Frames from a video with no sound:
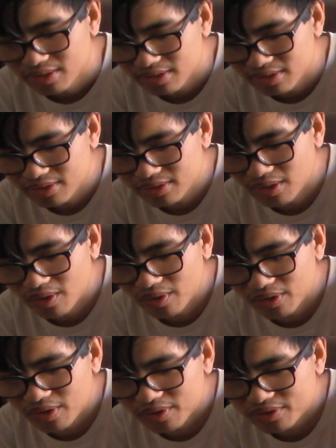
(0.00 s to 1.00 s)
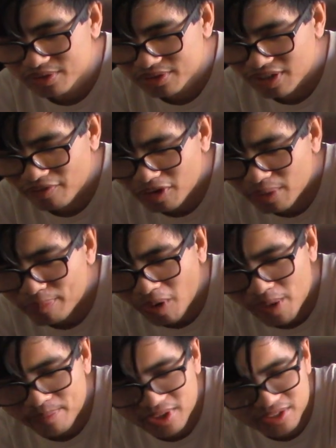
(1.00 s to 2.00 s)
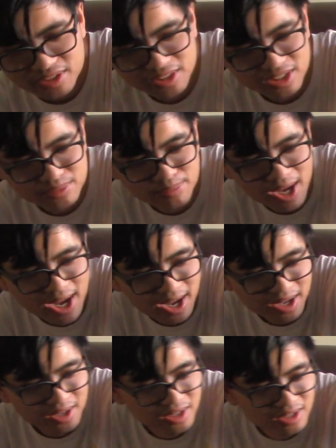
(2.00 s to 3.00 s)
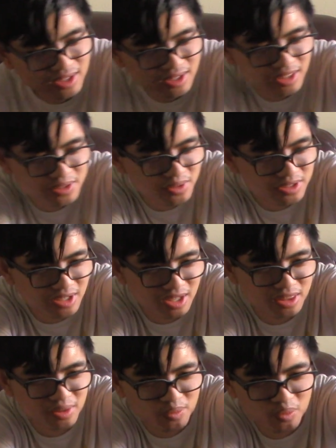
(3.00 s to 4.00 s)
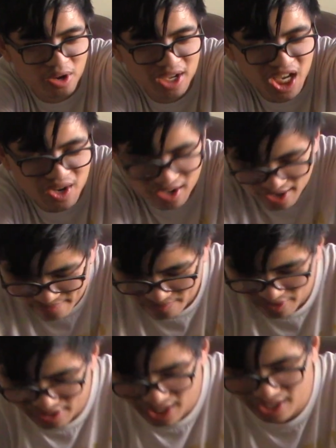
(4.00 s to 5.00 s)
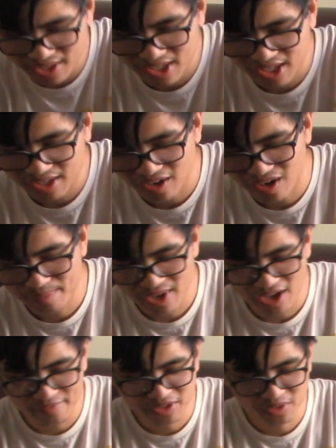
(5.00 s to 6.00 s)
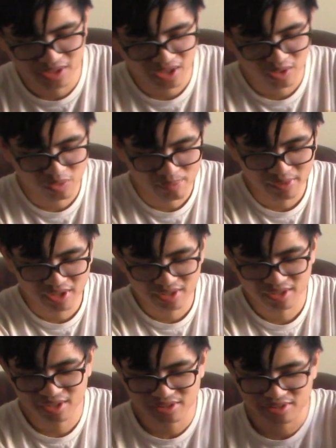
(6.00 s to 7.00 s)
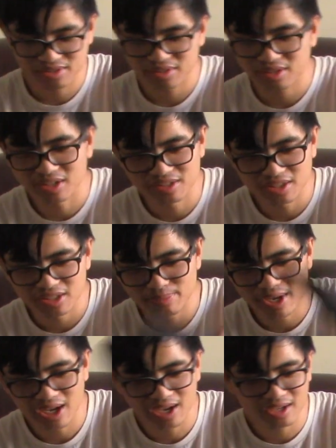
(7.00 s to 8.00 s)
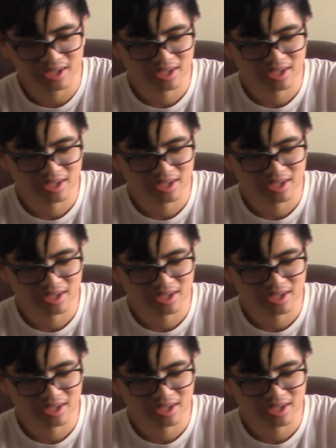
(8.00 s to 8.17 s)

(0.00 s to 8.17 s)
So there's several compartments in this bag. This one's like where I carry everything, like all my heavy duty equipment is in this bag.